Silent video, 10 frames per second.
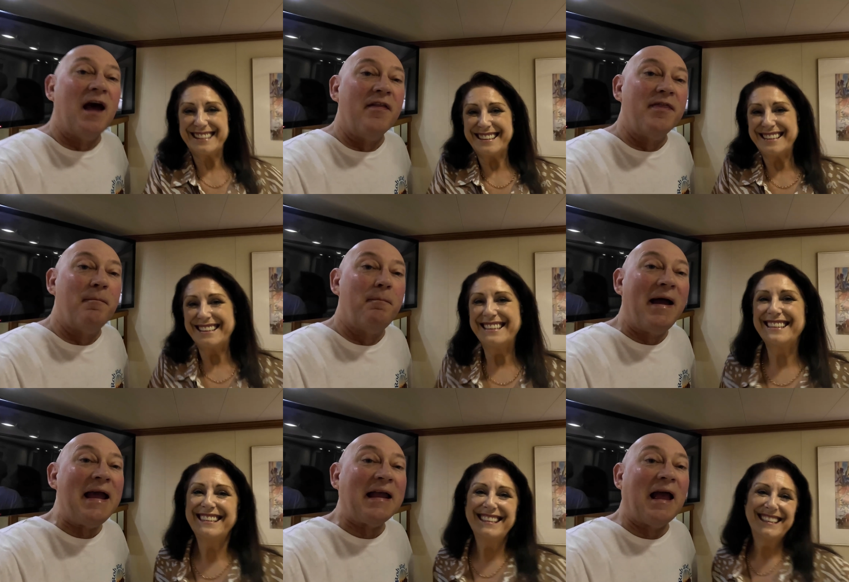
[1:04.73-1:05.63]
Speaker 1: At the
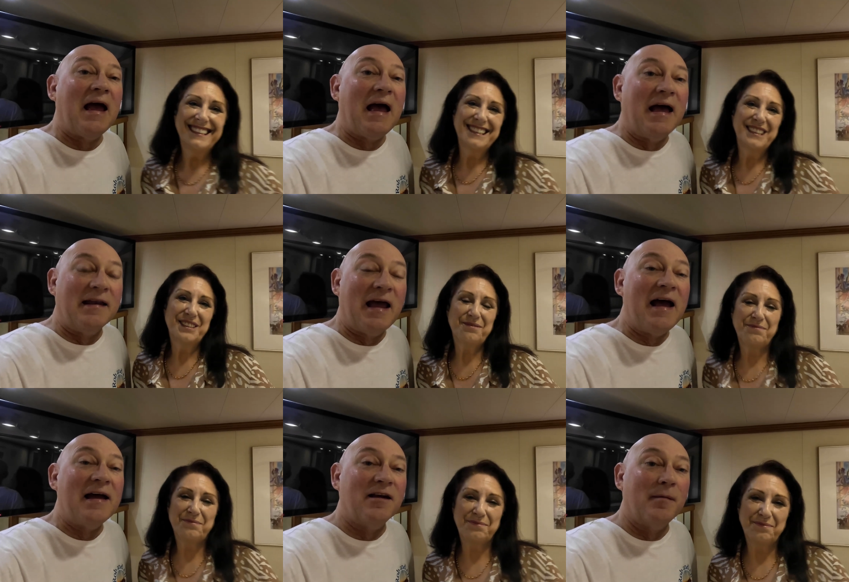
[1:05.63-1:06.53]
back and
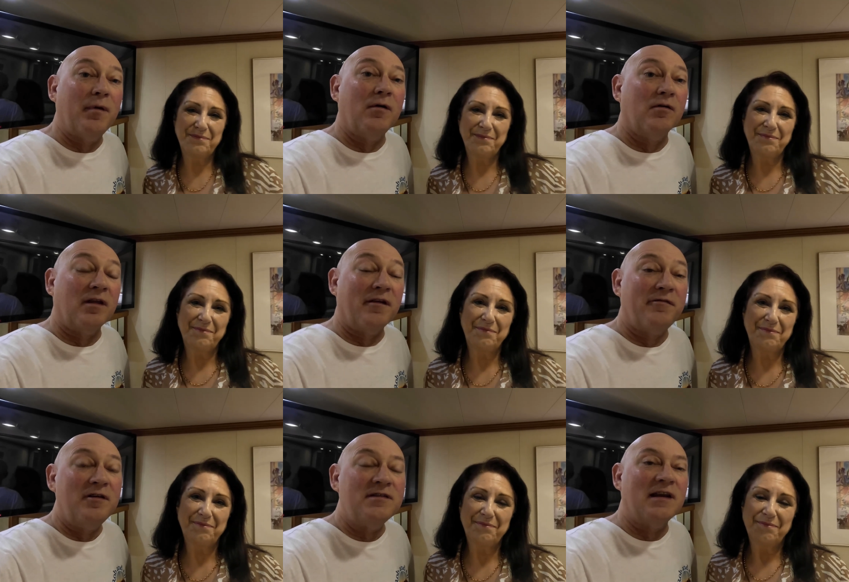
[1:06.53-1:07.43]
high up, or at the
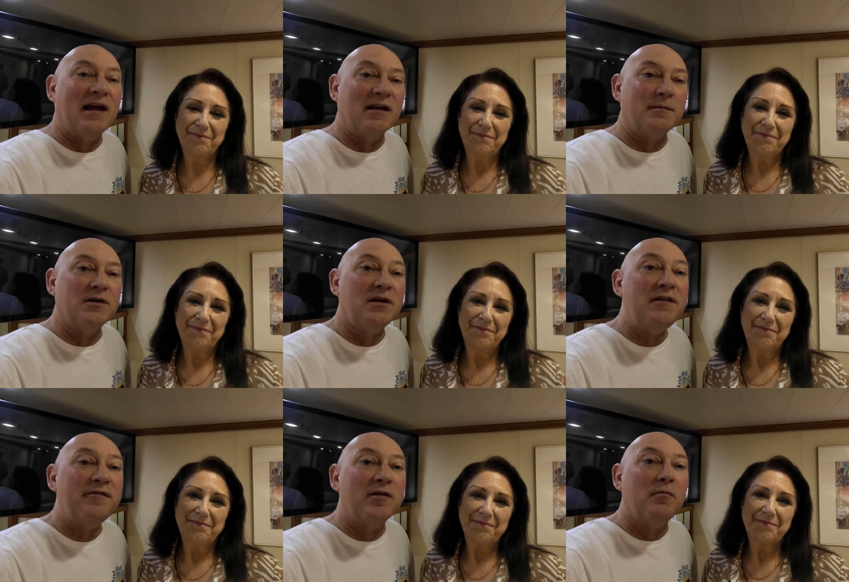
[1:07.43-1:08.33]
front and high up, you're going
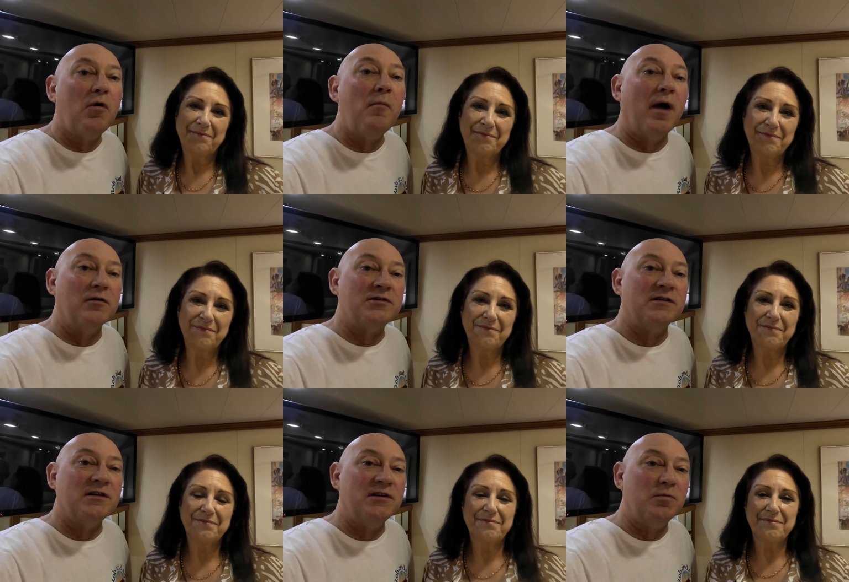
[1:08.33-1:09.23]
to feel more
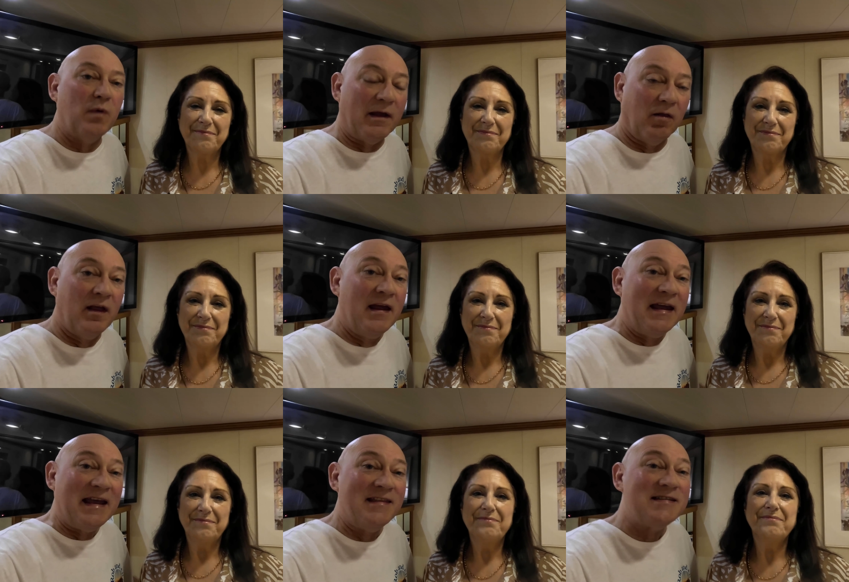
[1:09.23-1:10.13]
motion than you will
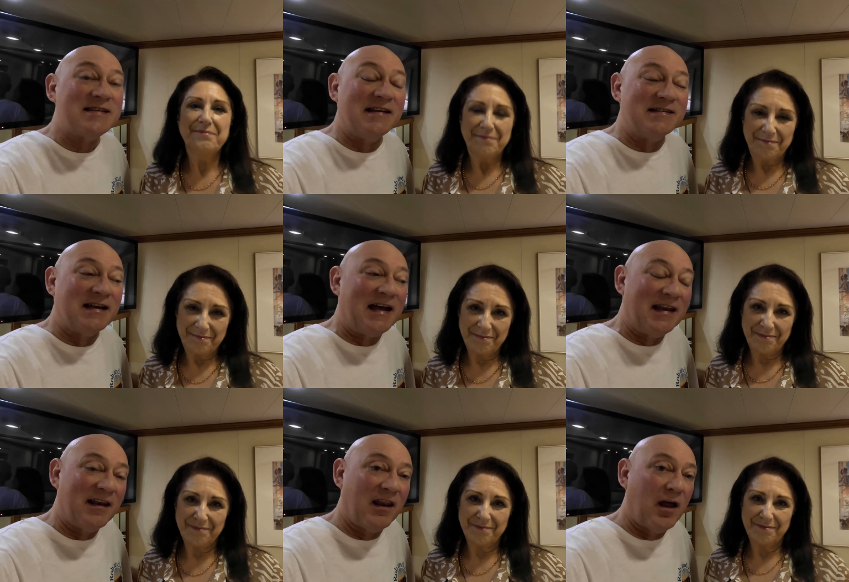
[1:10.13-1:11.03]
in the centre
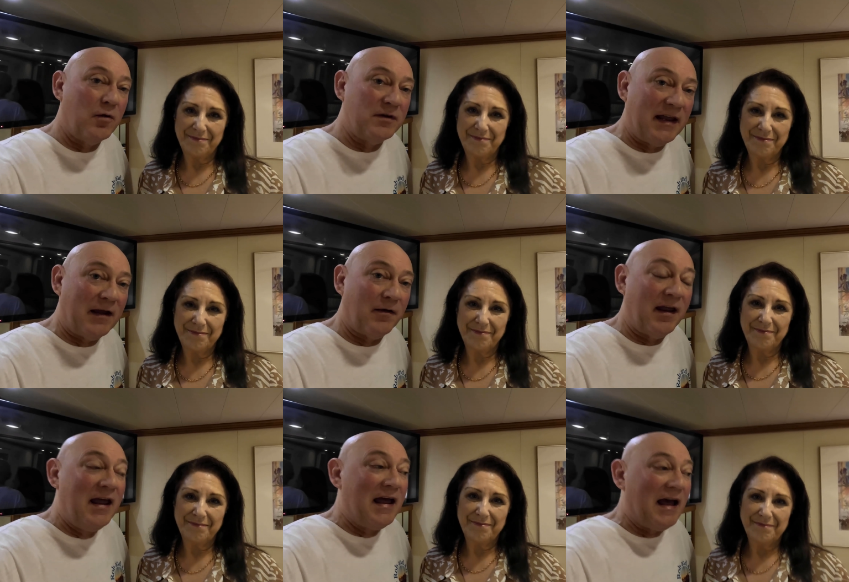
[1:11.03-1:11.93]
and low
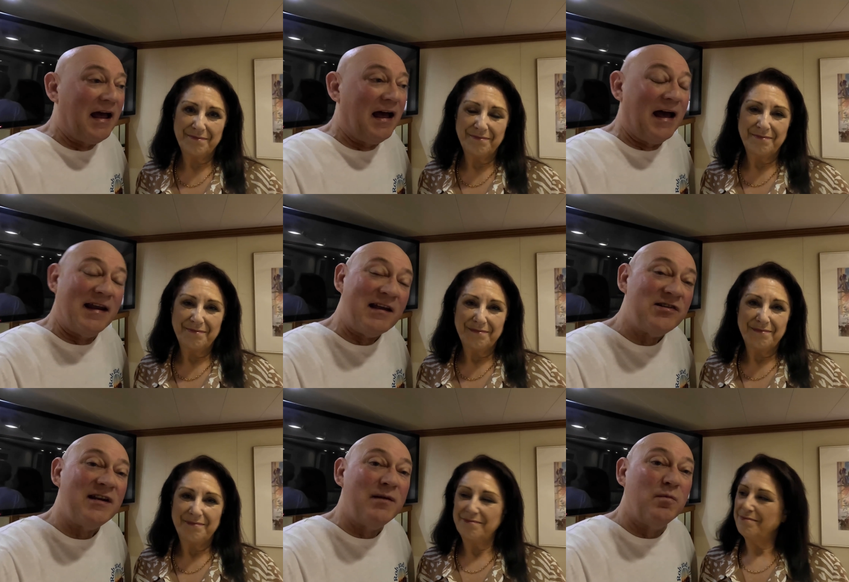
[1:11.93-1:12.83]
down. And
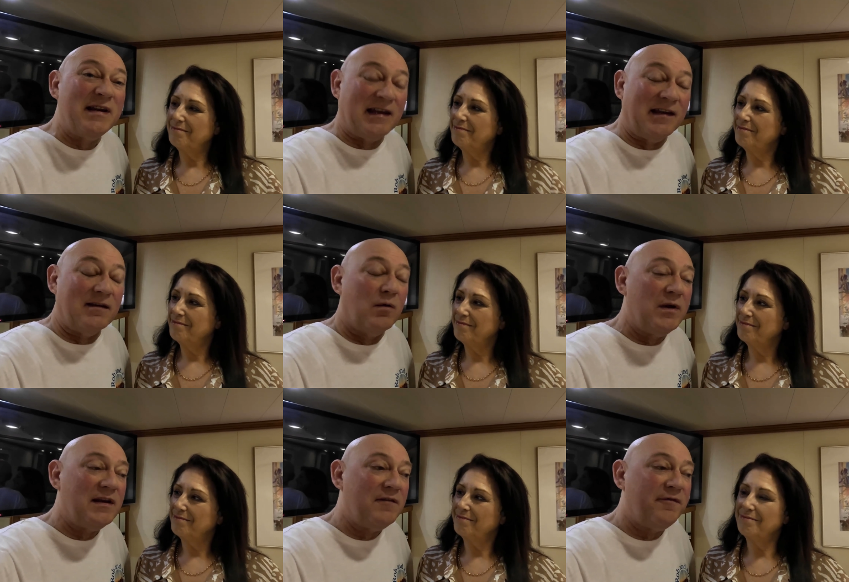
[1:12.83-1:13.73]
actually, we did.
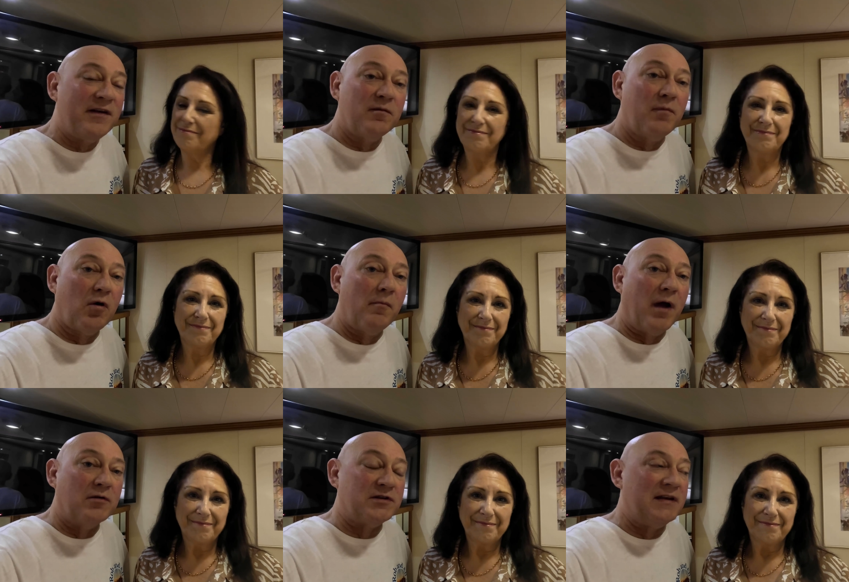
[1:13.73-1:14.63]
We did feel more
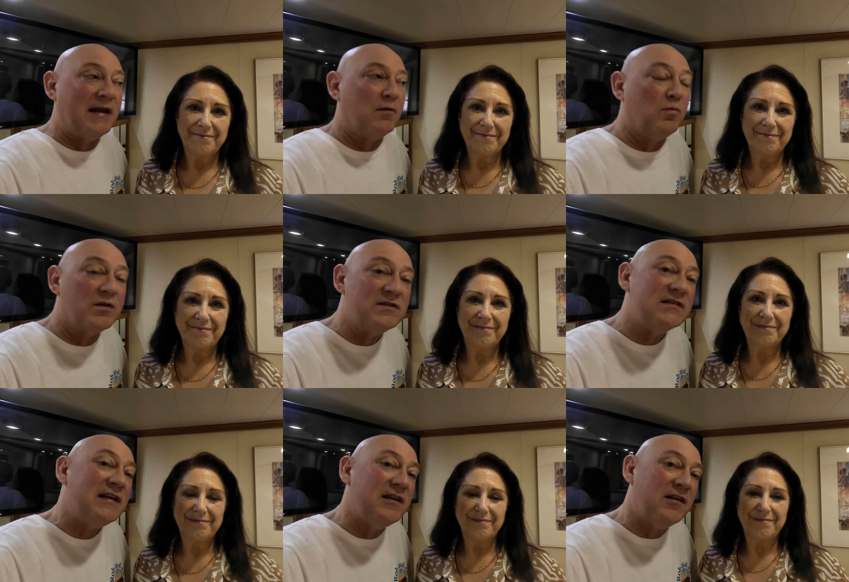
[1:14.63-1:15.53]
motion. Now, it
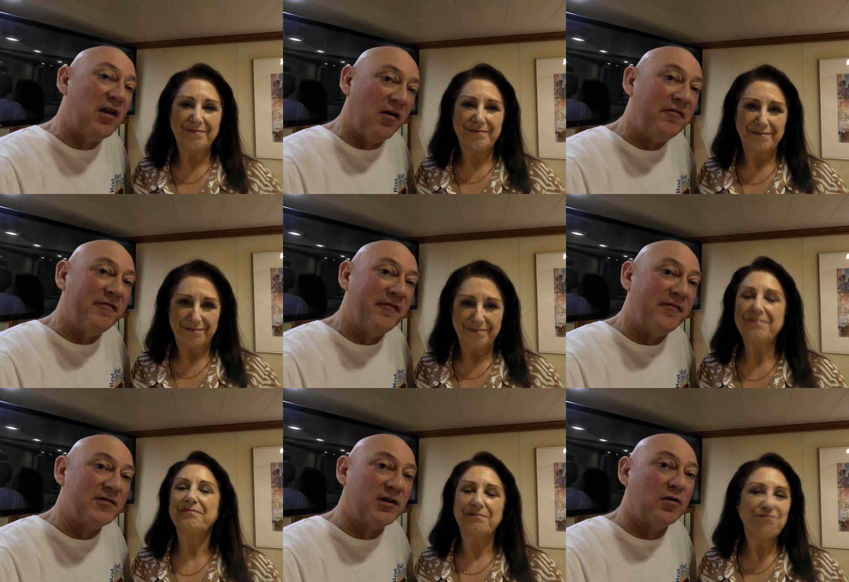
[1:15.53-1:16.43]
wasn't enough
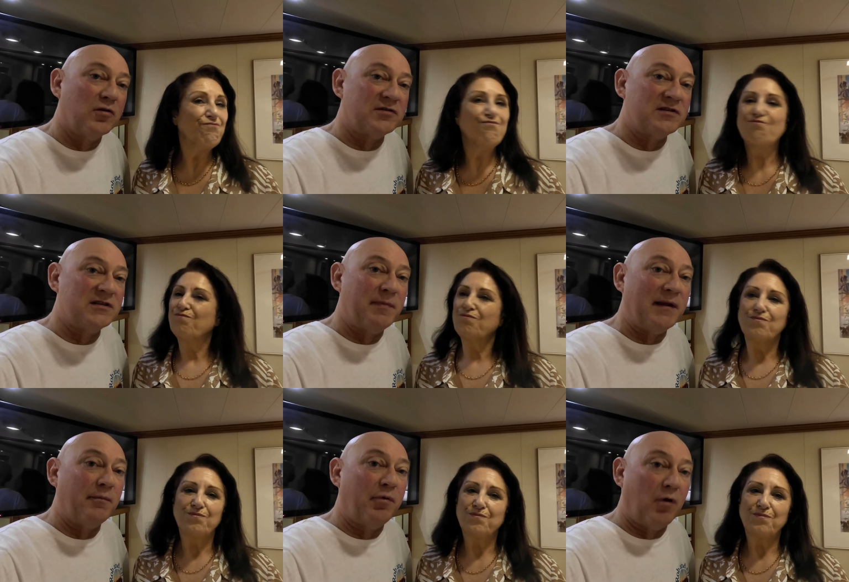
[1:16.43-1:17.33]
to cause us a
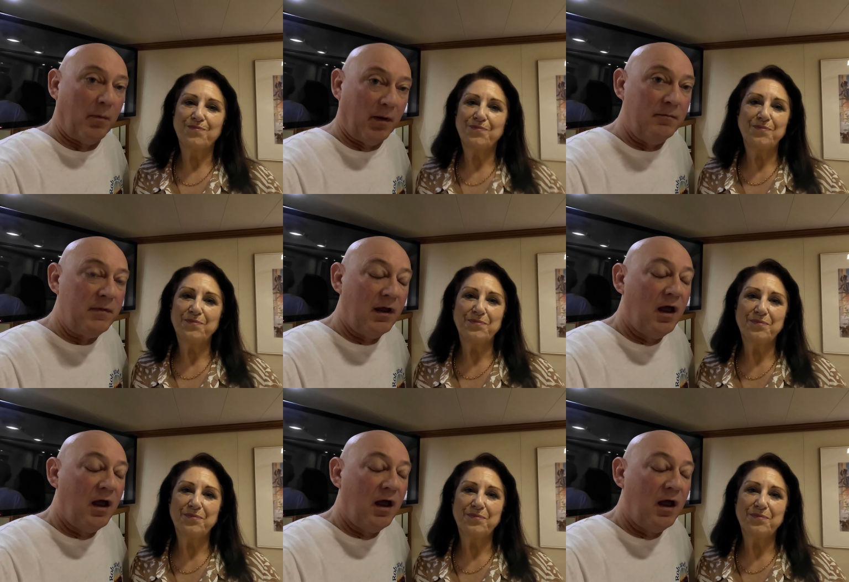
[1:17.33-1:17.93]
big problem.